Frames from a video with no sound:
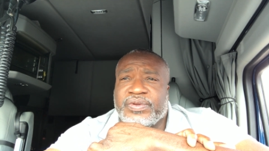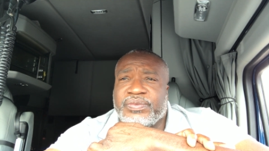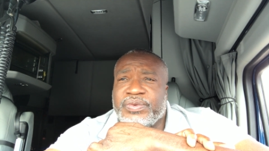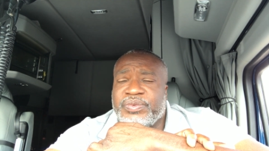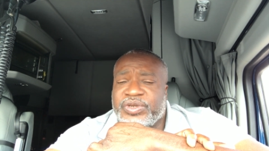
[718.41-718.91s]

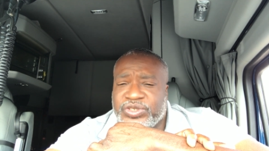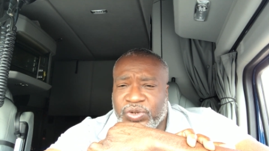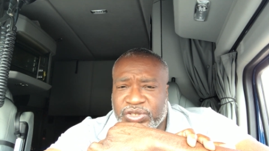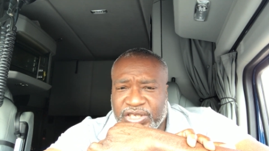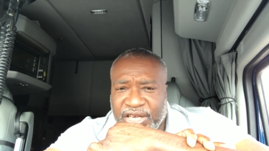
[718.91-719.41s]
we'll
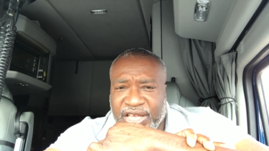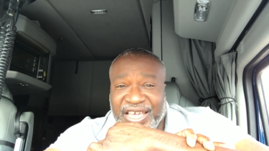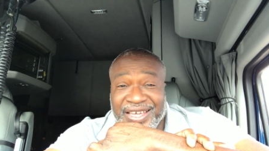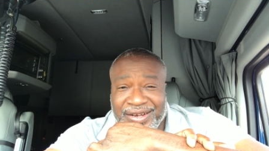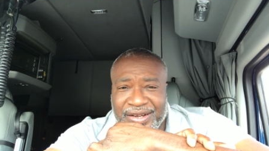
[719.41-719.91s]
start seeing
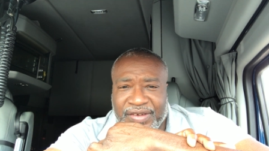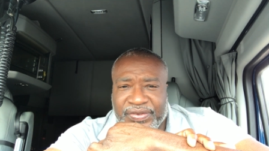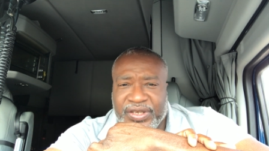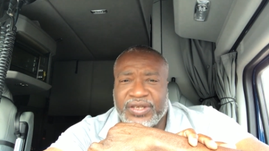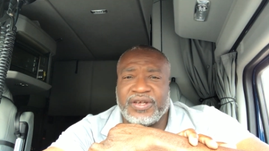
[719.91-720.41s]
the end of it.